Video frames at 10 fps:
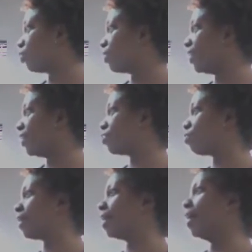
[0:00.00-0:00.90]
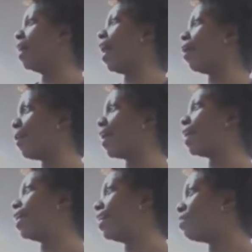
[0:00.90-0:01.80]
we need to be
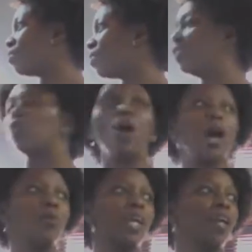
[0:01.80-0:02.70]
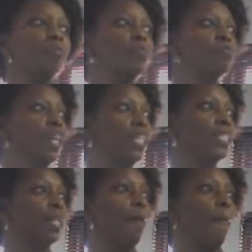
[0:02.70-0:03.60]
aware and know how we can
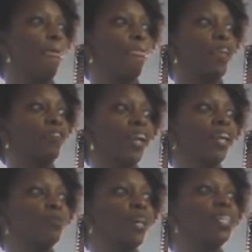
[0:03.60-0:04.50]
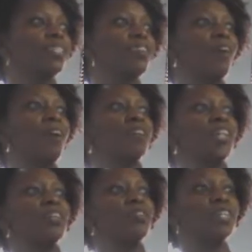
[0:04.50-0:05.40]
prevent. The second one is around
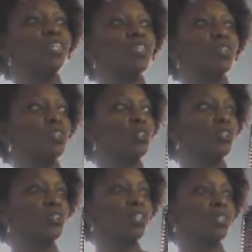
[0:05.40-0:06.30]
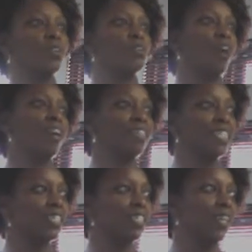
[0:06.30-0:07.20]
addressing social structural drivers,